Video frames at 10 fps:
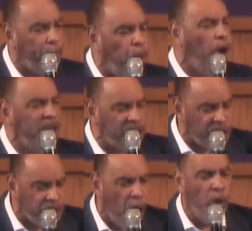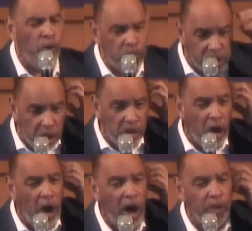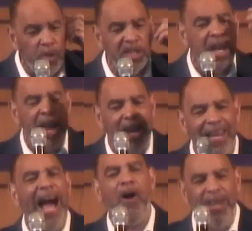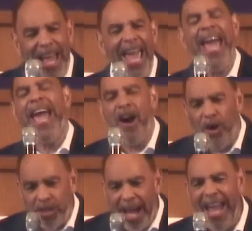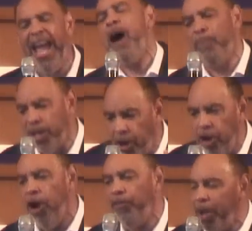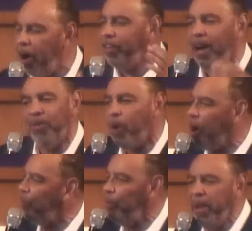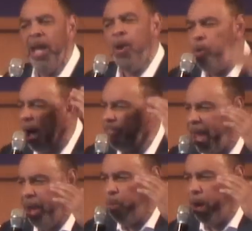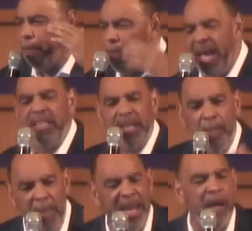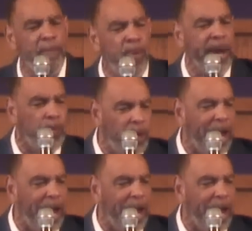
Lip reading: pulling stones, the Lord was allowing the hail to hammer the earth. Y'all not walking with me. While they were busy making brick